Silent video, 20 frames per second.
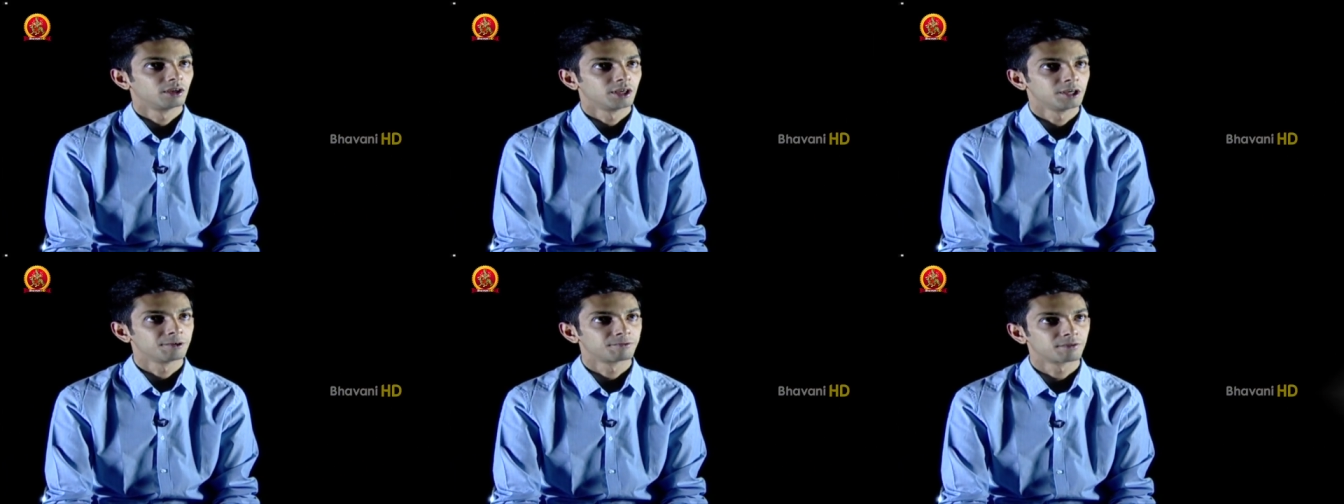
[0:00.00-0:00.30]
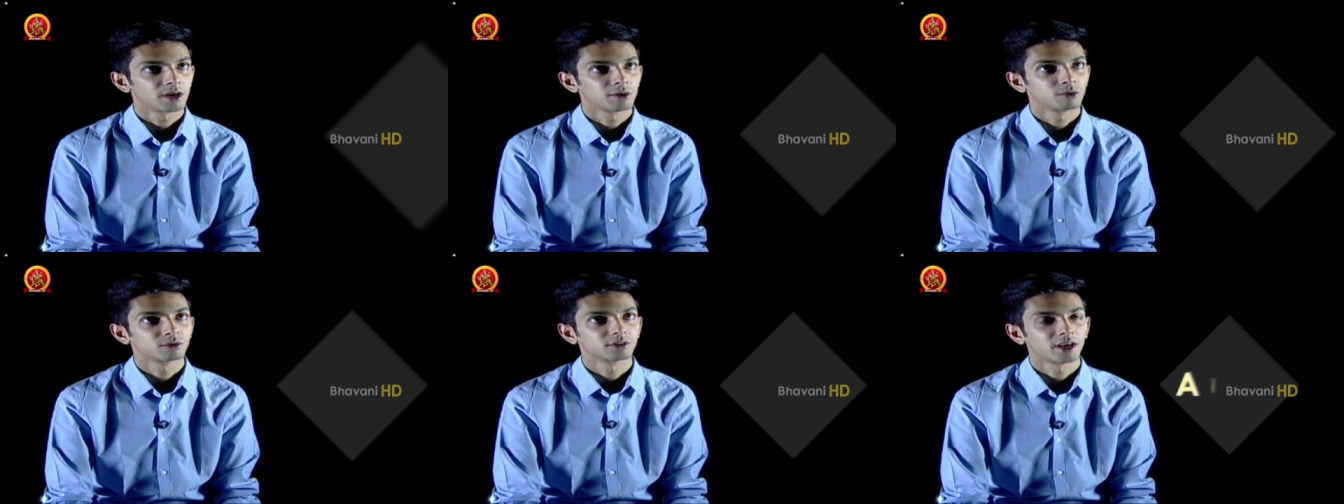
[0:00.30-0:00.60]
If
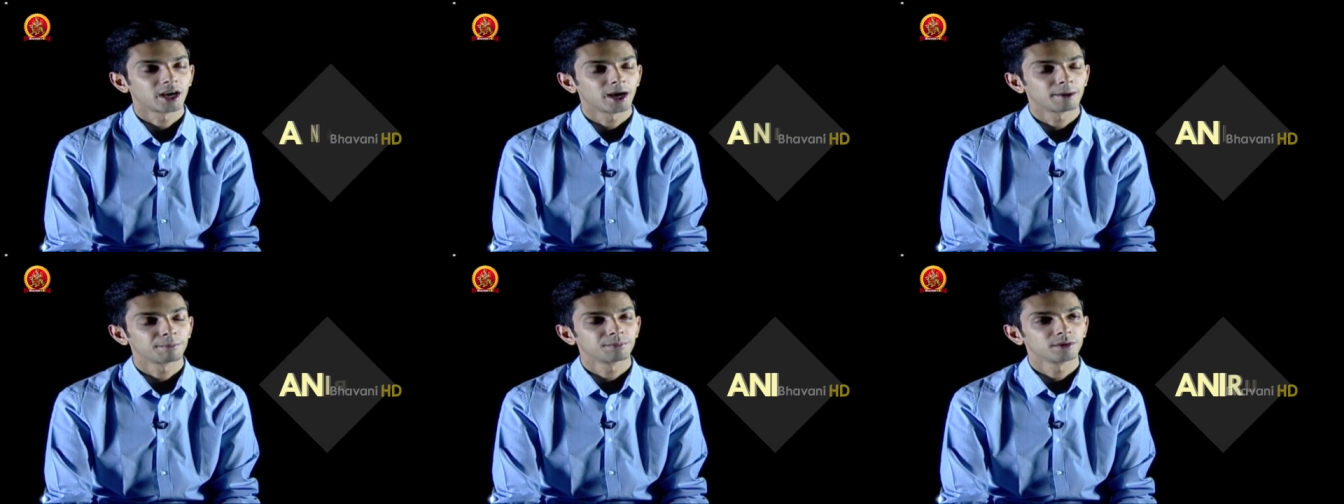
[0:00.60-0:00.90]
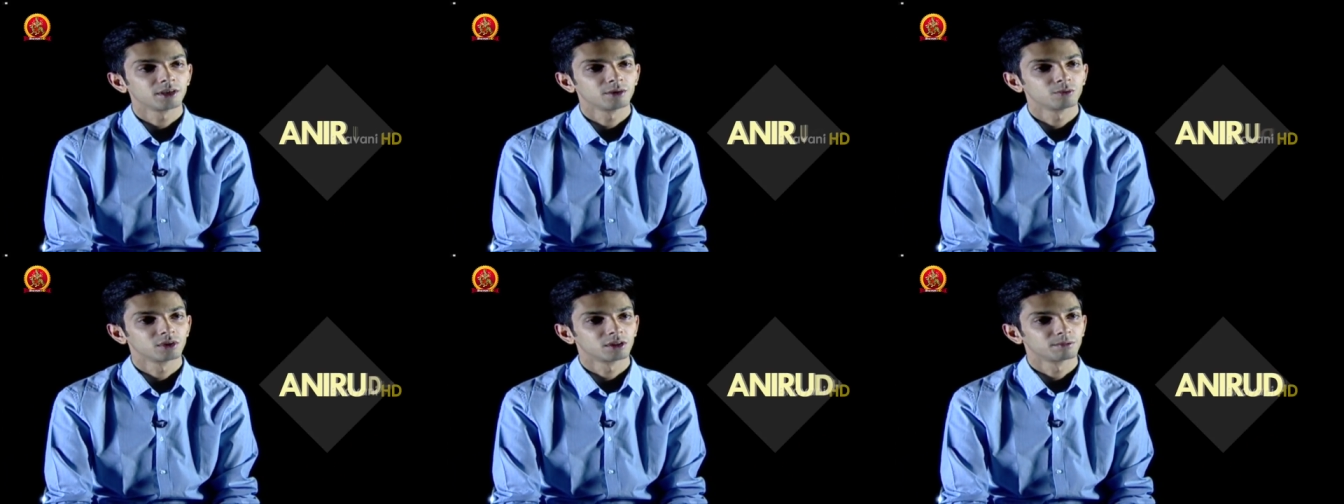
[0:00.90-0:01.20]
I was
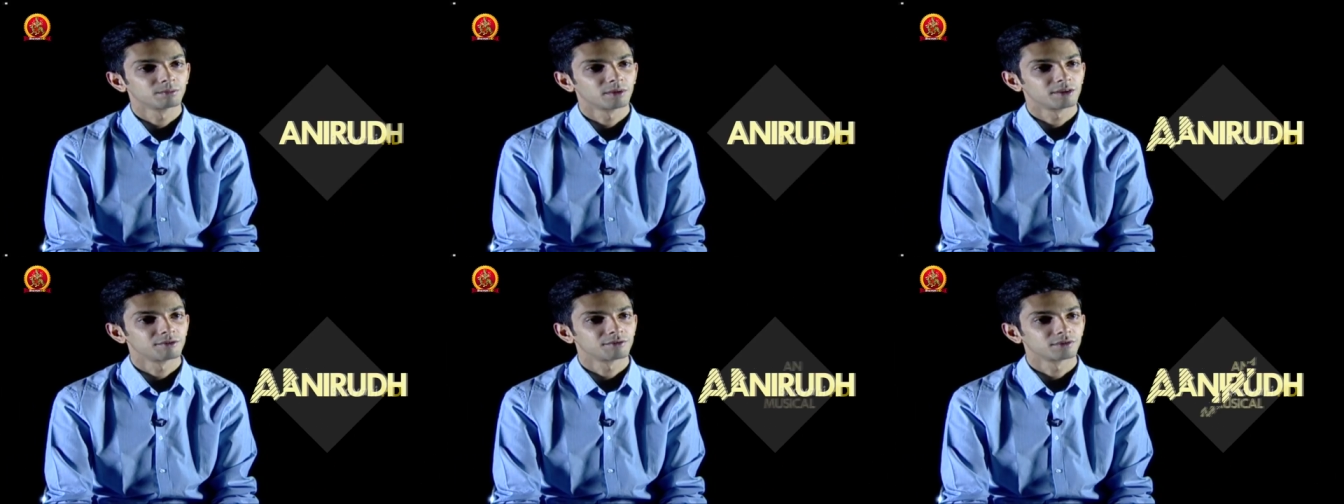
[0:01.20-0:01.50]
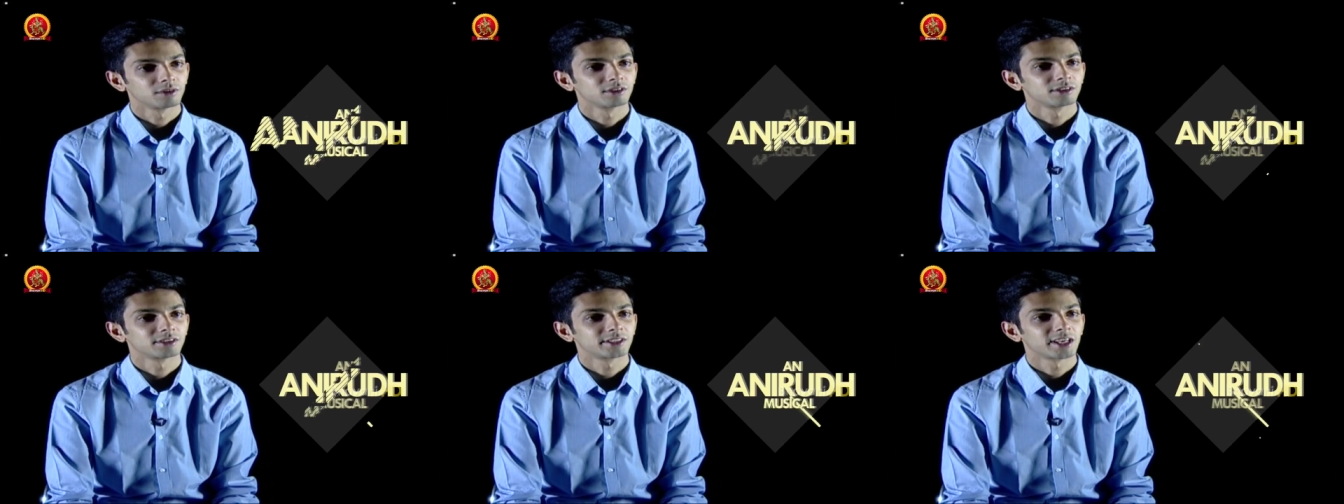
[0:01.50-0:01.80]
happy with my
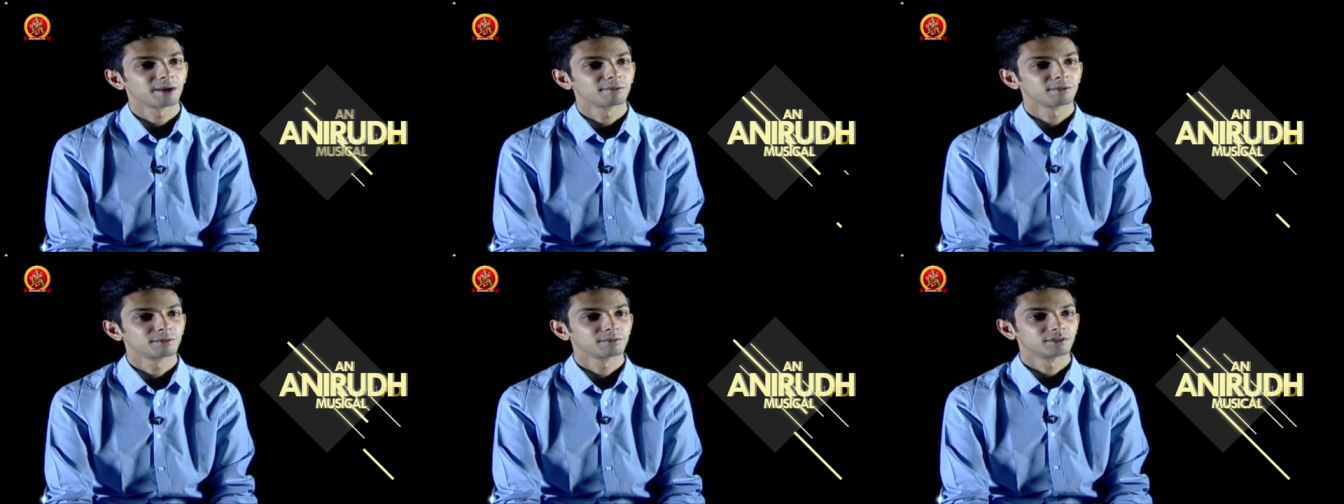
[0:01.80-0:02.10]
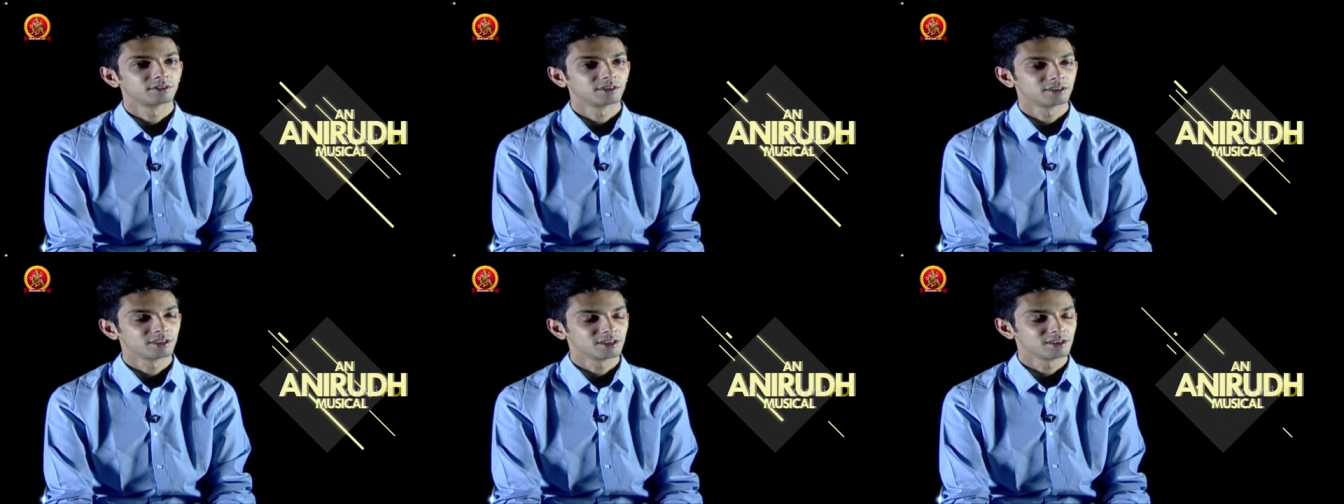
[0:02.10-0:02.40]
first album,
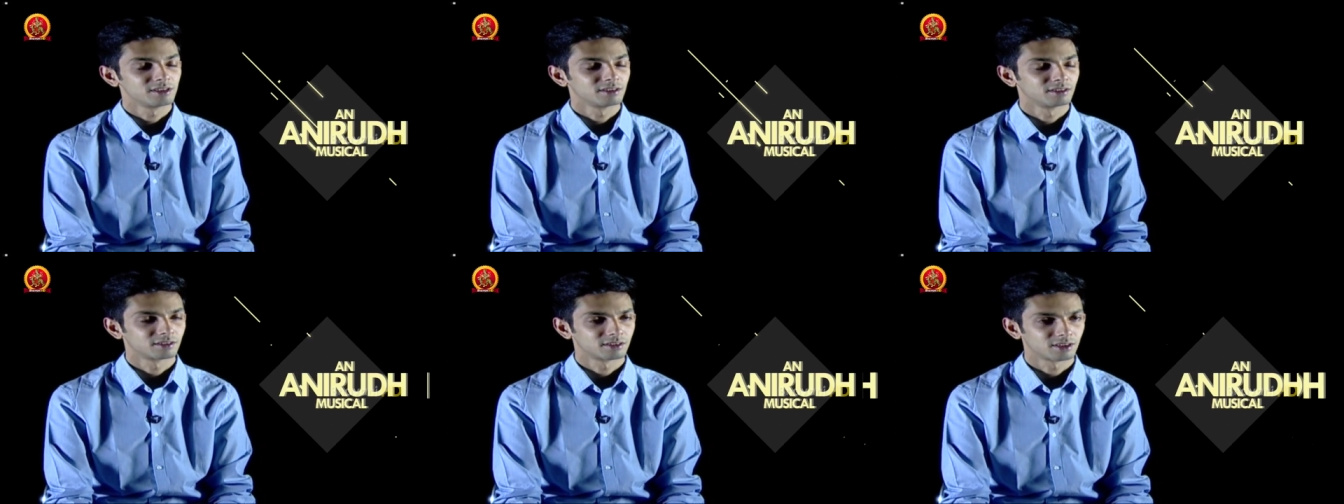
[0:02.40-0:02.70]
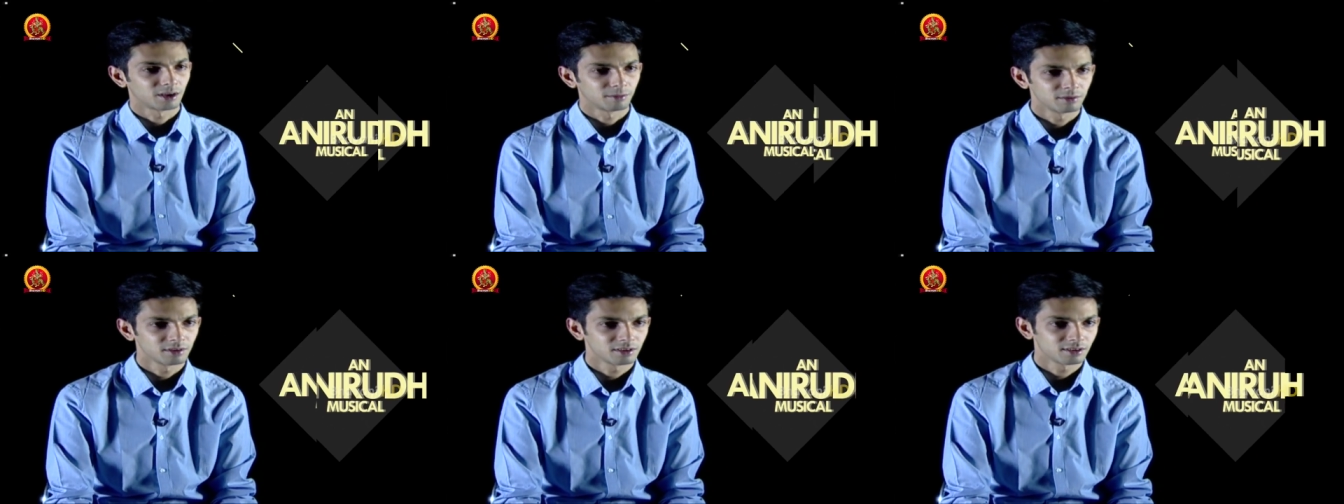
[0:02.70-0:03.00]
3 in
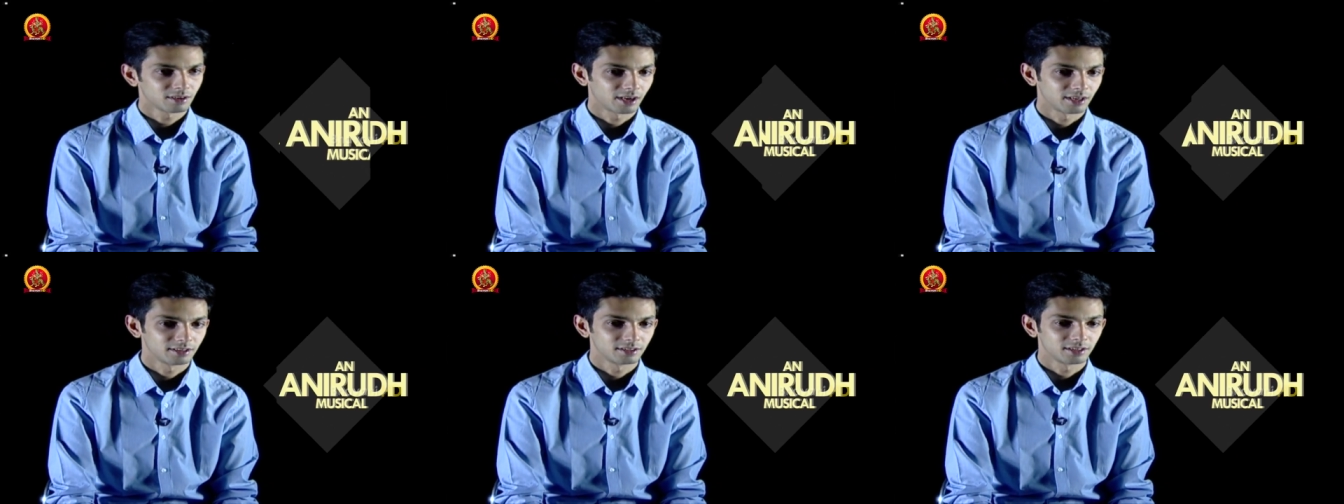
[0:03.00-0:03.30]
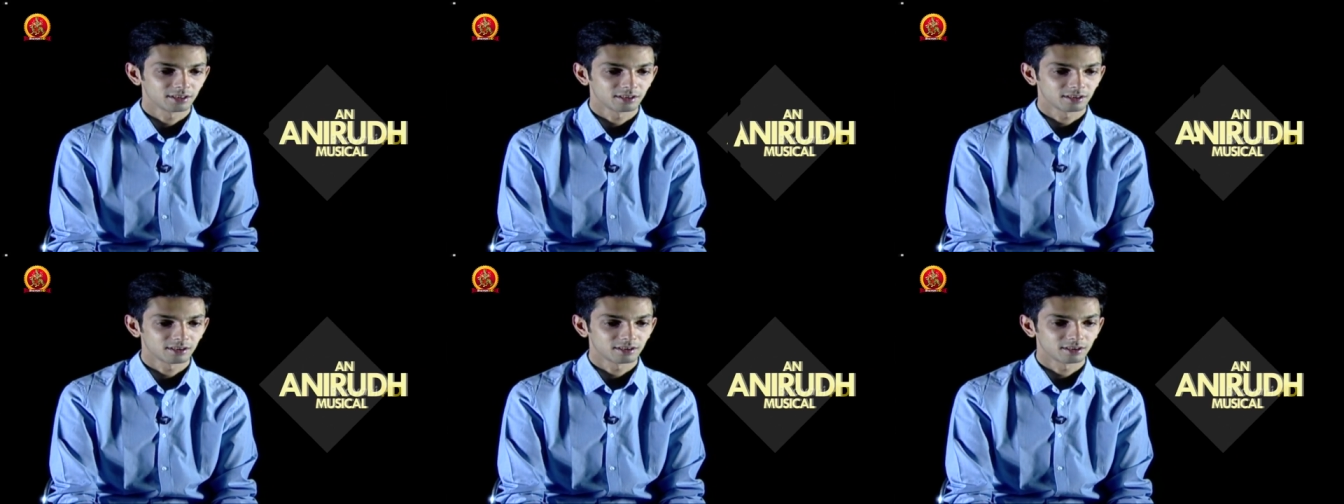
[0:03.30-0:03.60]
Tamil, I
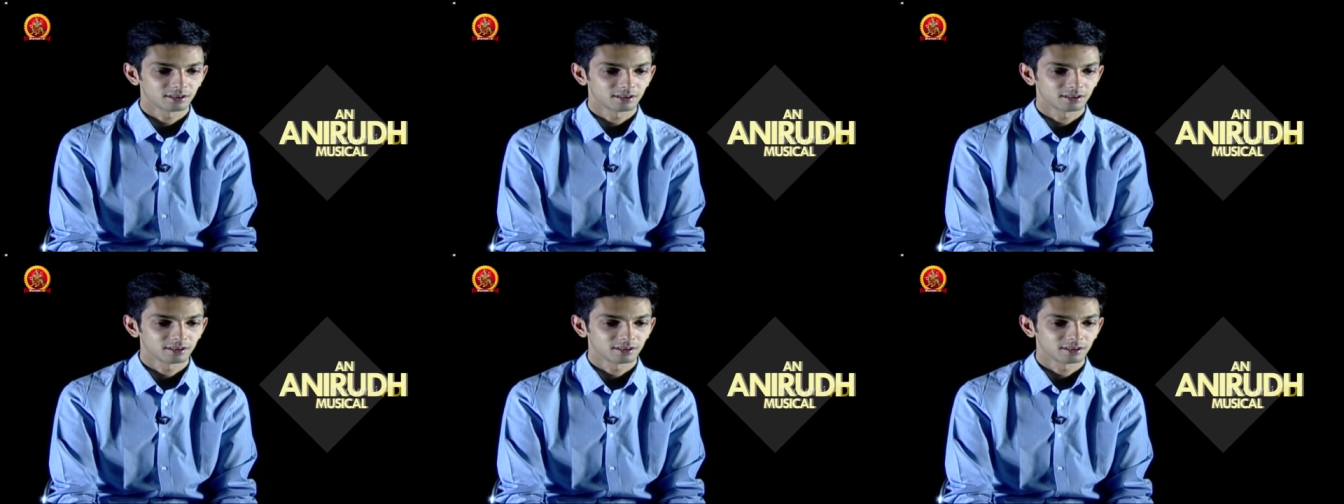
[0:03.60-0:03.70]
think